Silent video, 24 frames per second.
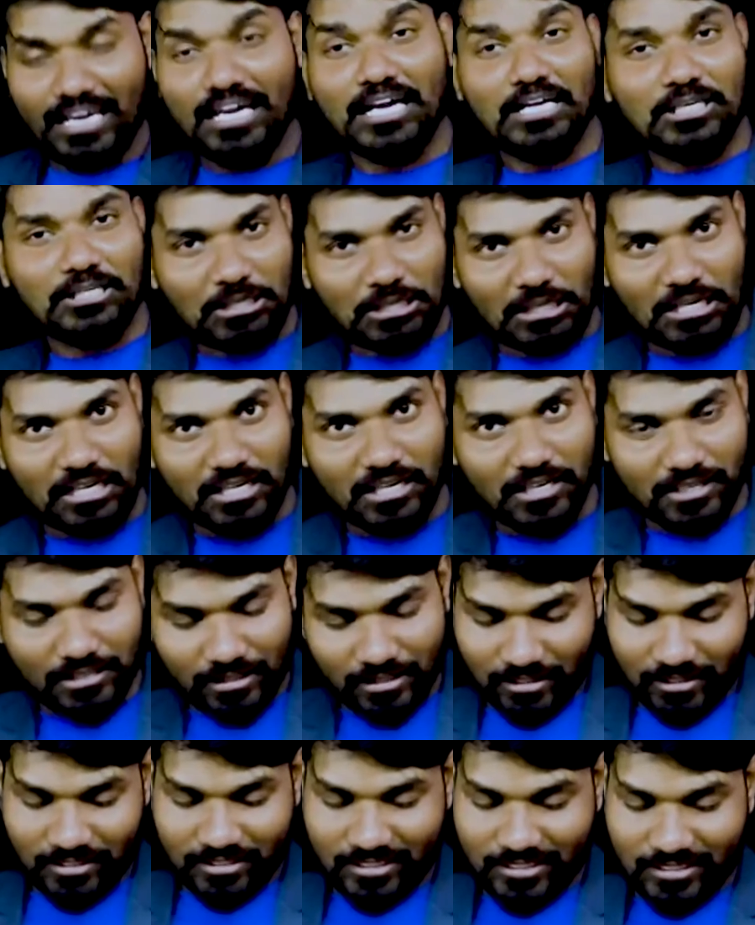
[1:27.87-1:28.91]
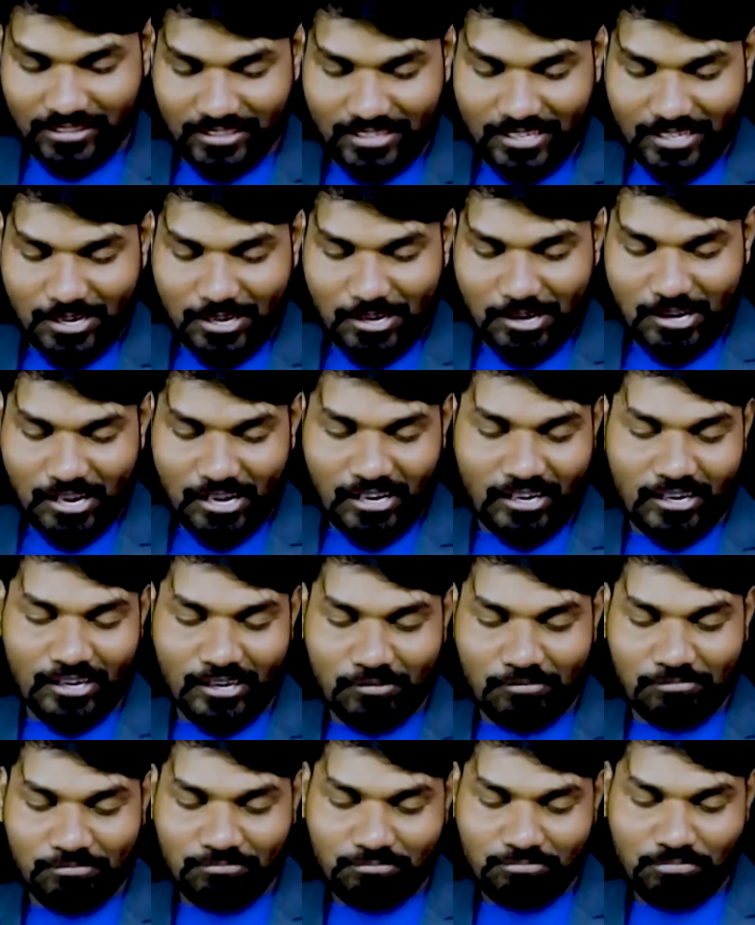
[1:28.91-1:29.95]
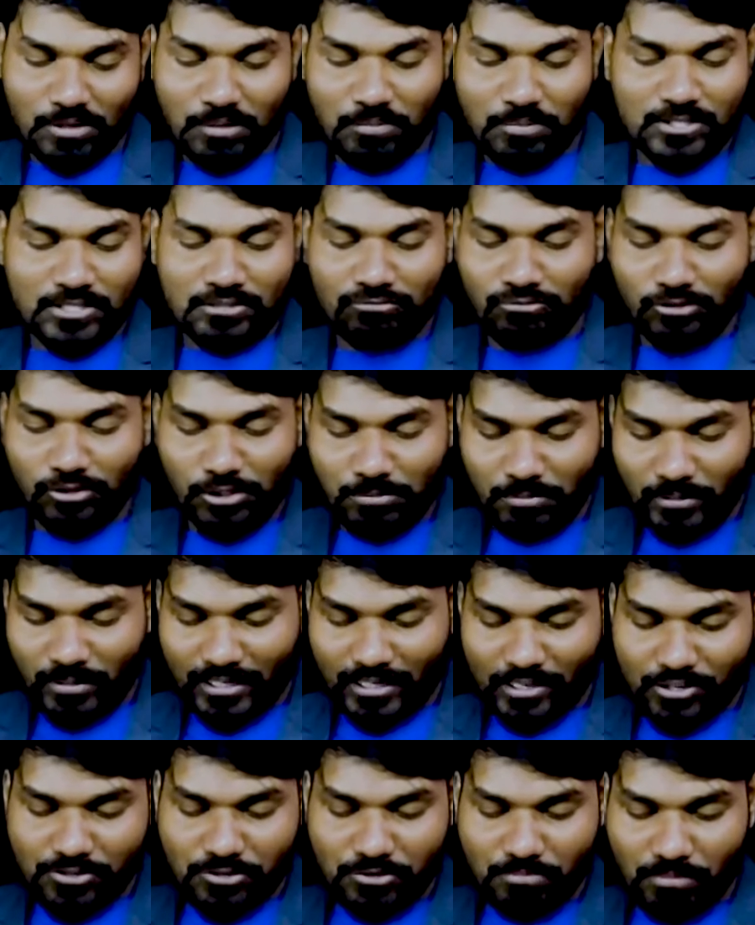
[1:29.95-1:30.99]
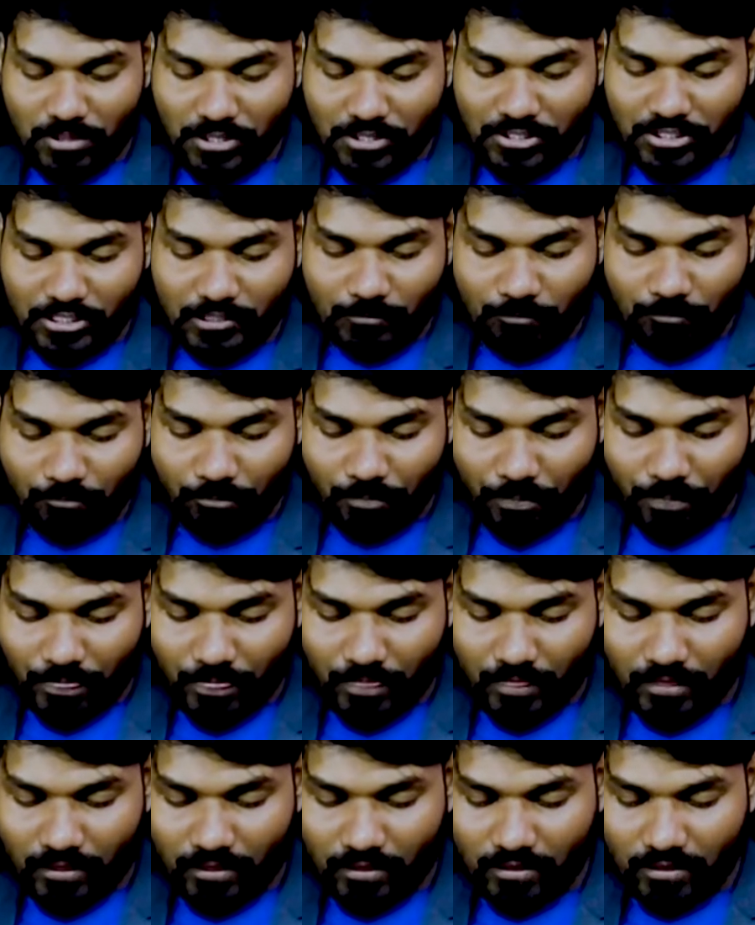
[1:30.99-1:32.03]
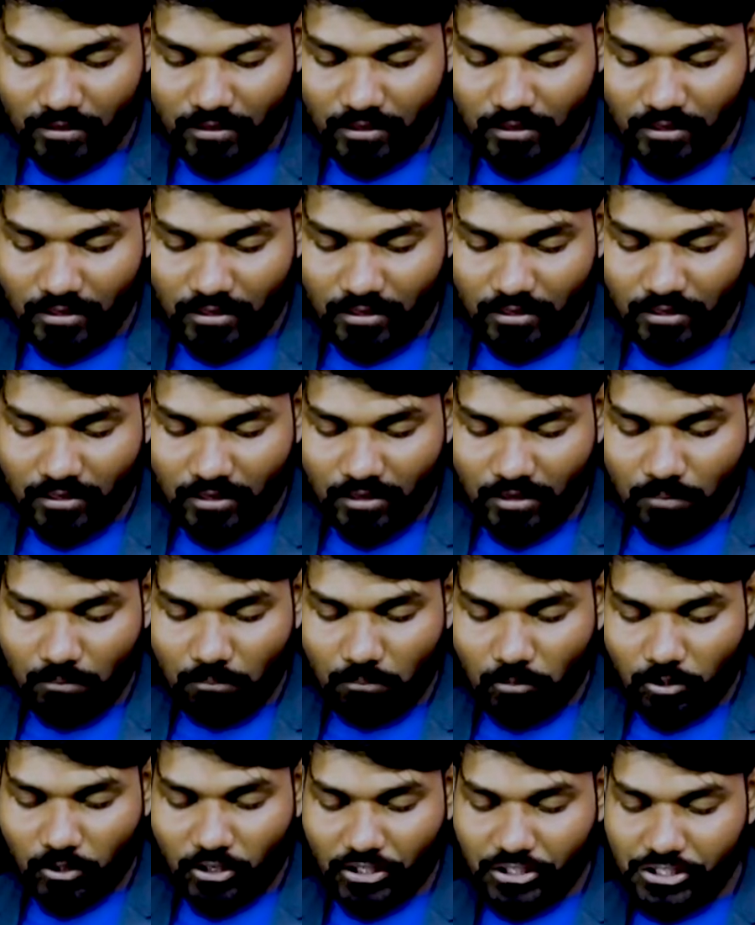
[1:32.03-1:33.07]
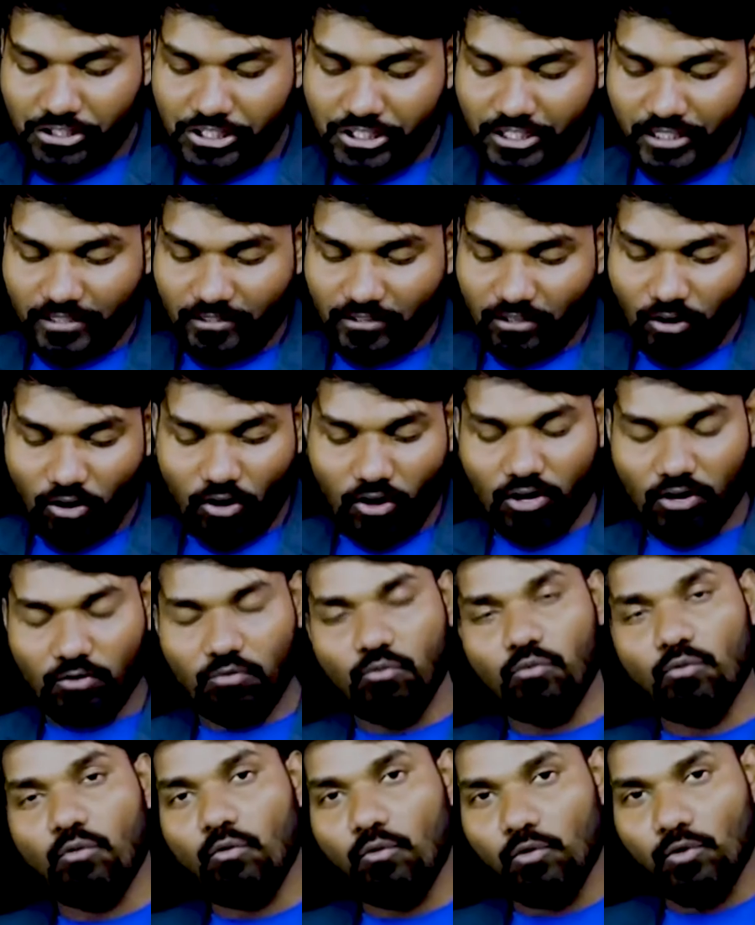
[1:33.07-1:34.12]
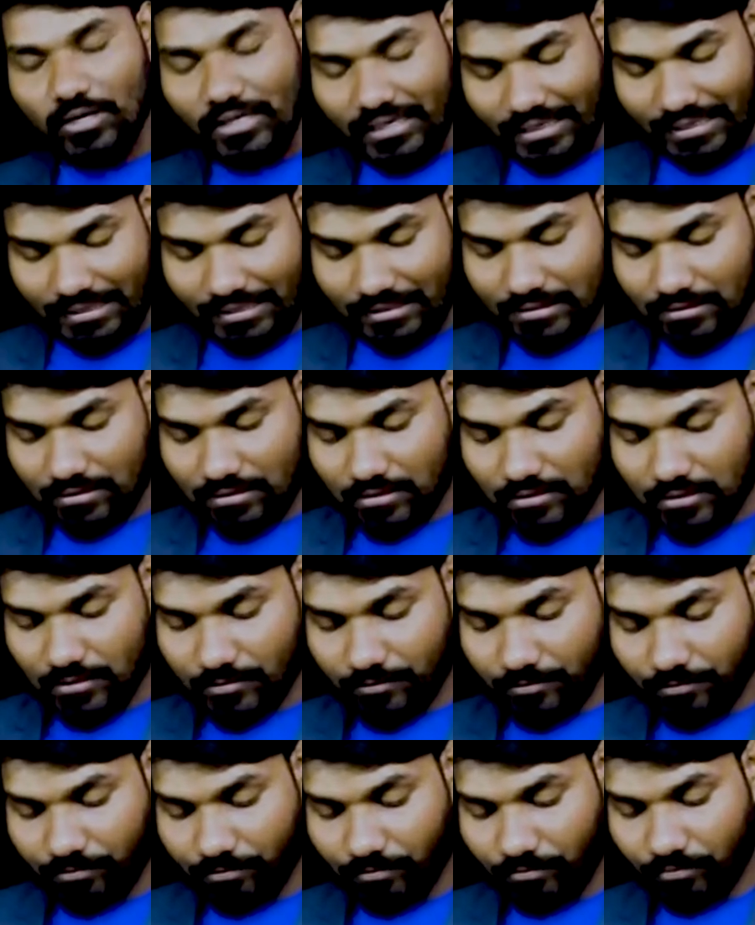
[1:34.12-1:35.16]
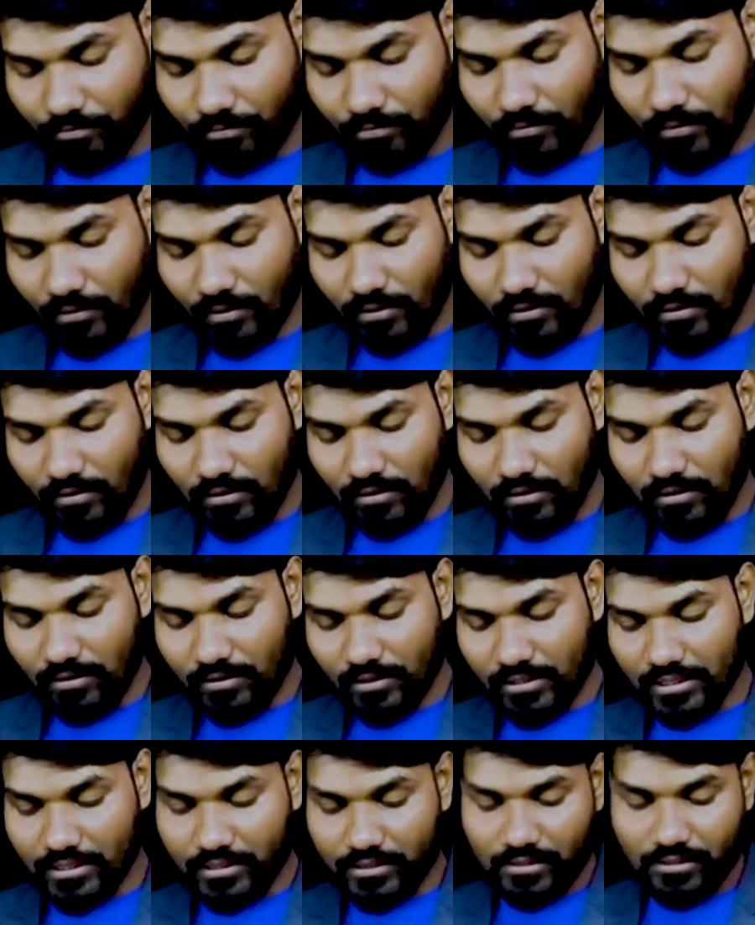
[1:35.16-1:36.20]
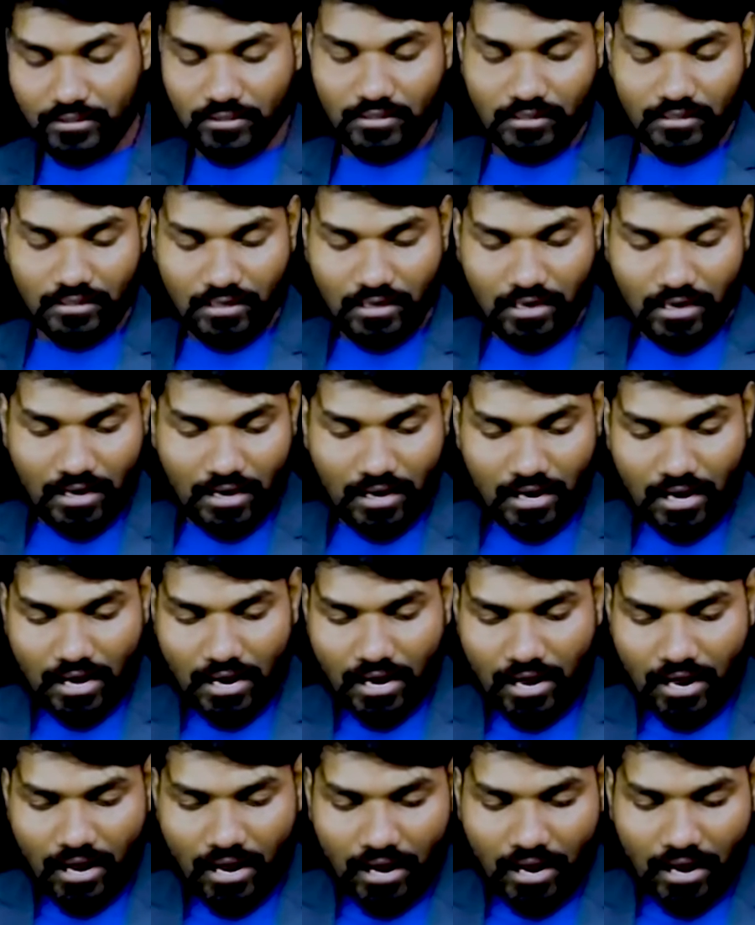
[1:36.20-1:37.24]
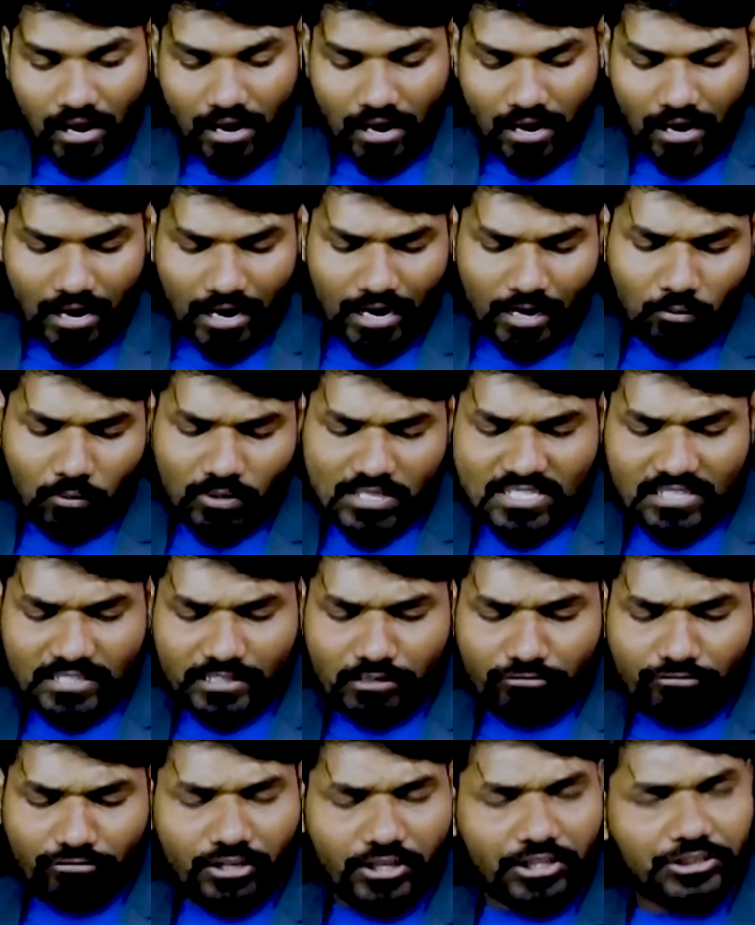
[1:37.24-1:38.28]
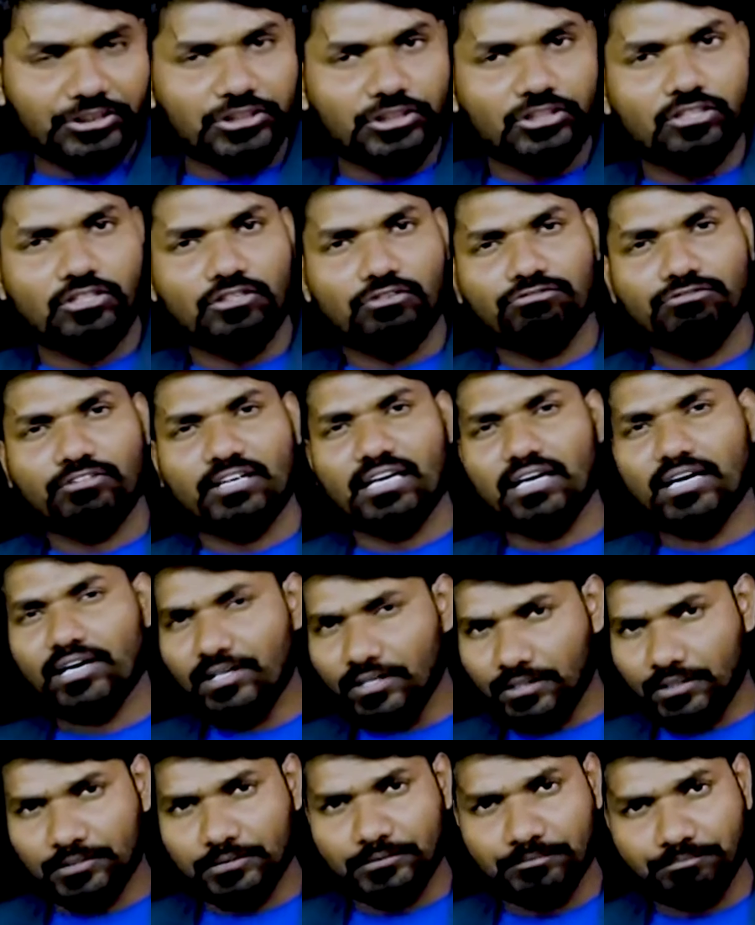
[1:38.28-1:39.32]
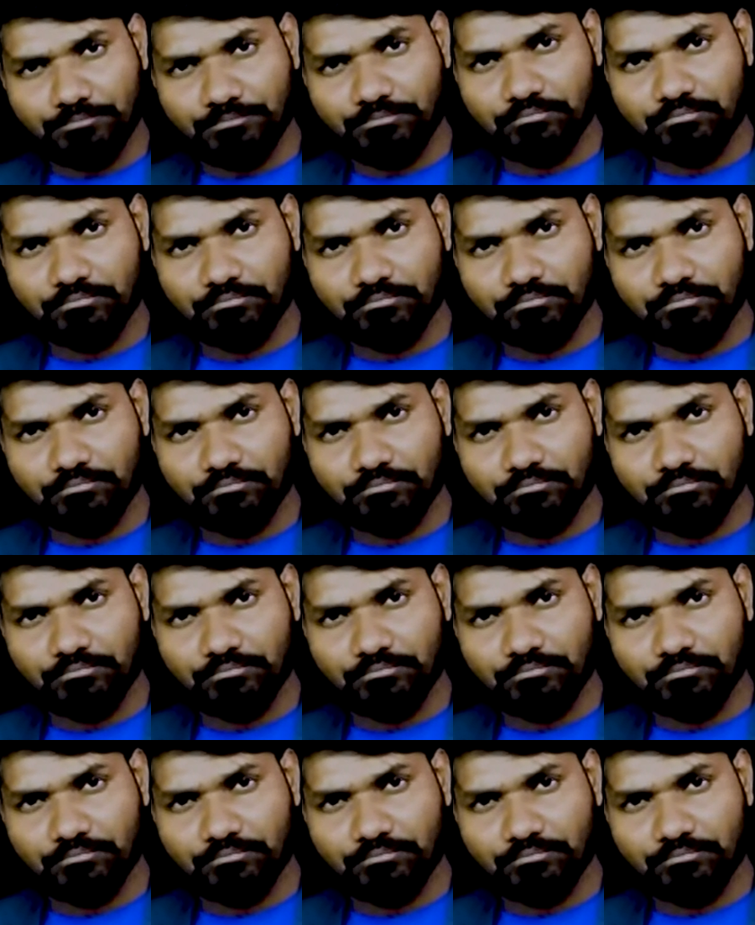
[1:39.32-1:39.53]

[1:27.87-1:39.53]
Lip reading: Electric current. Purpose of voltmeter is to measure potential or voltage. Okay. And what's the definition of current?